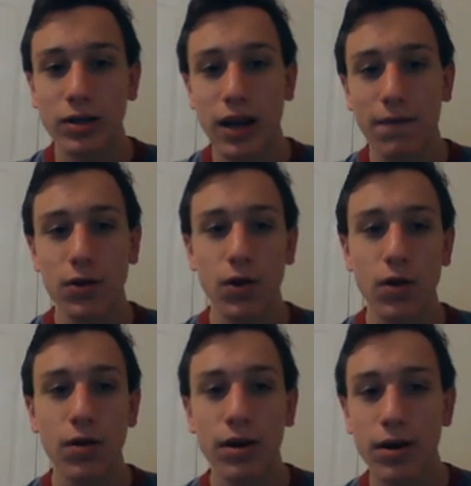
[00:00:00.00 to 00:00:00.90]
Wednesday
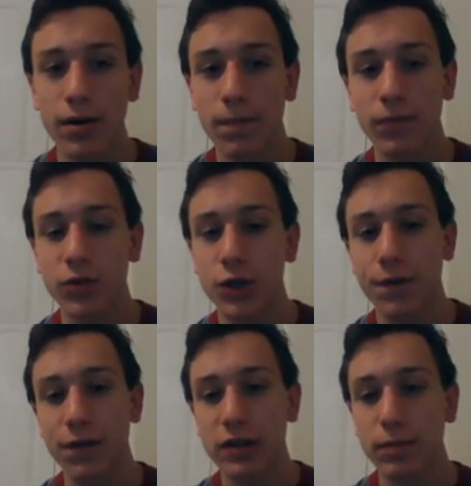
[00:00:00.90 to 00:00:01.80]
afternoon,
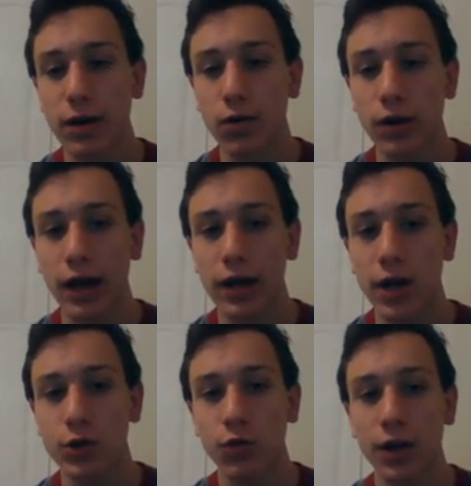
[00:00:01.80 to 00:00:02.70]
GFS model. Again,
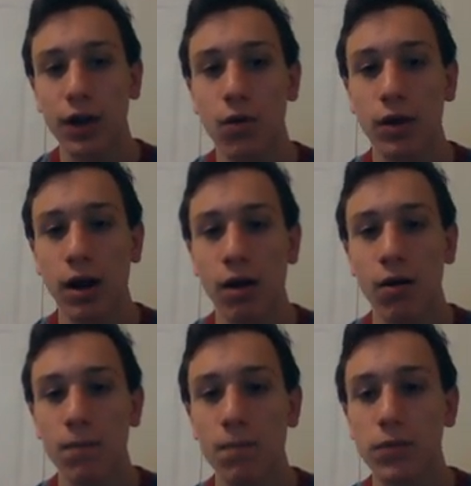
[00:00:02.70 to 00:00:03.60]
there's your really cold
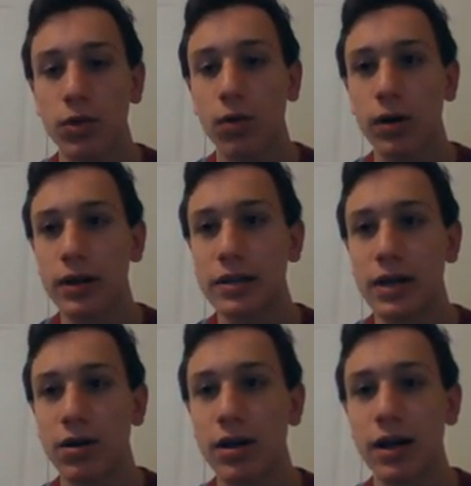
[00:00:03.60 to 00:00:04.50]
air throughout the
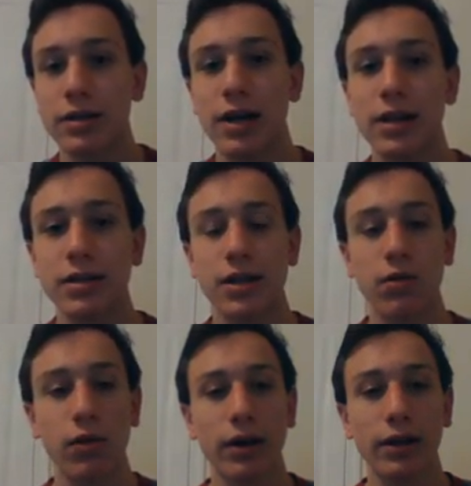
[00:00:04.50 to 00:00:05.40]
center of the United States,
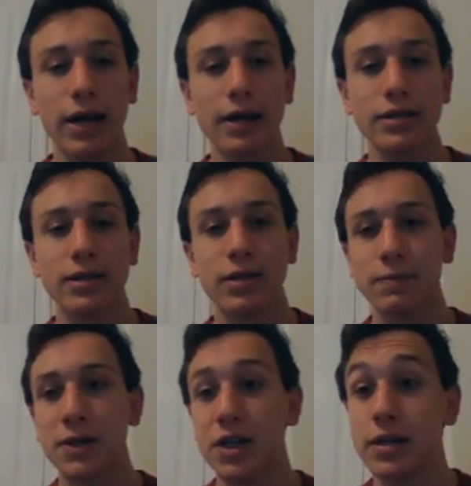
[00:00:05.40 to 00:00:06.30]
the Great Lakes,
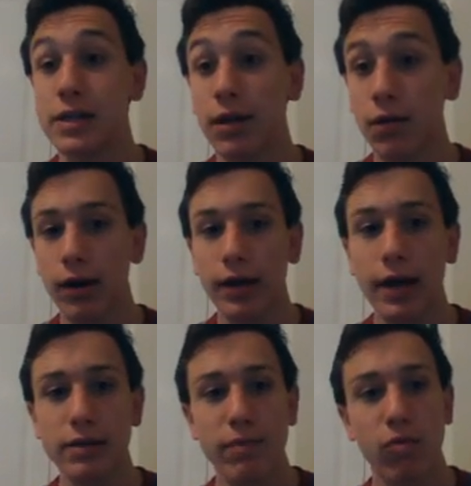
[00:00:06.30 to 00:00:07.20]
especially the southern Great
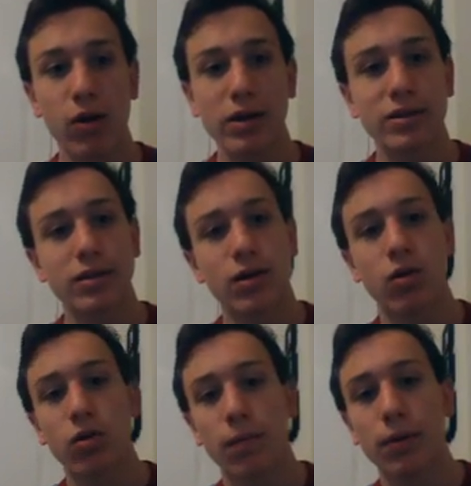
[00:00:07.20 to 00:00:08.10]
Lakes, Midwest,
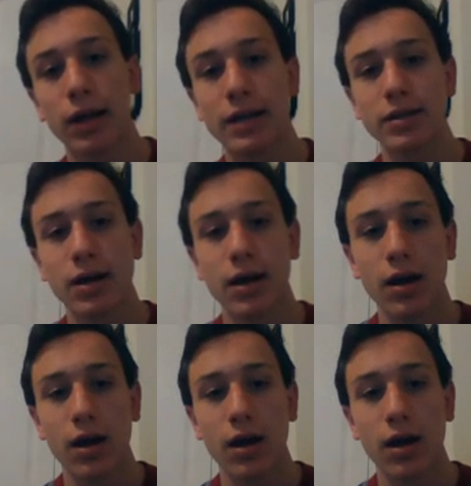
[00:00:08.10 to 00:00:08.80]
northern plains.